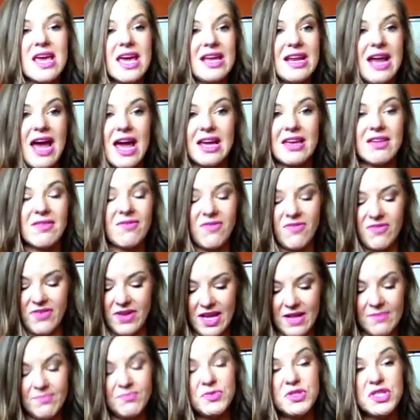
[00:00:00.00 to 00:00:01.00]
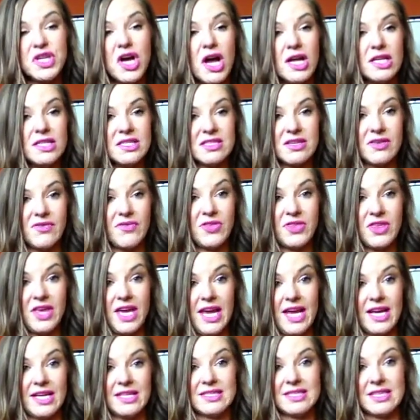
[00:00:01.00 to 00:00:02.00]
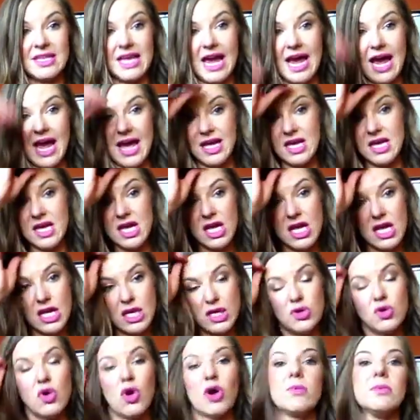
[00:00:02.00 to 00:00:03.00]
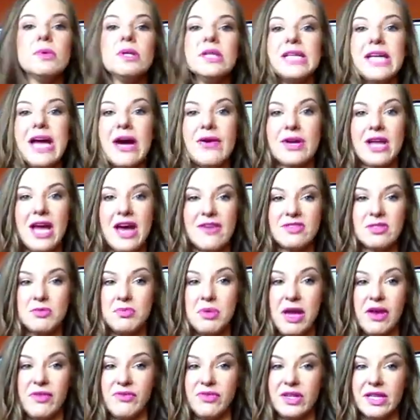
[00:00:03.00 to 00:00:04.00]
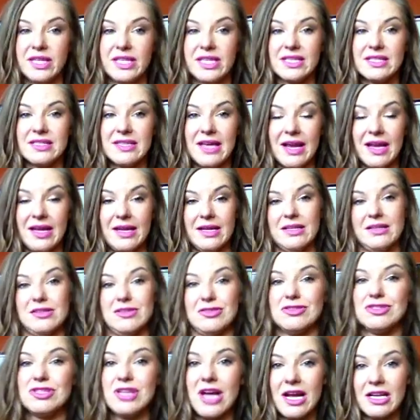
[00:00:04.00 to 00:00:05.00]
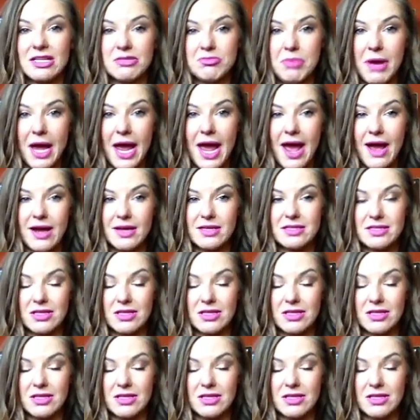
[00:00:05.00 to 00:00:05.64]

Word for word: and I can fit tons of things that normally I would have to pay for like a second checked bag.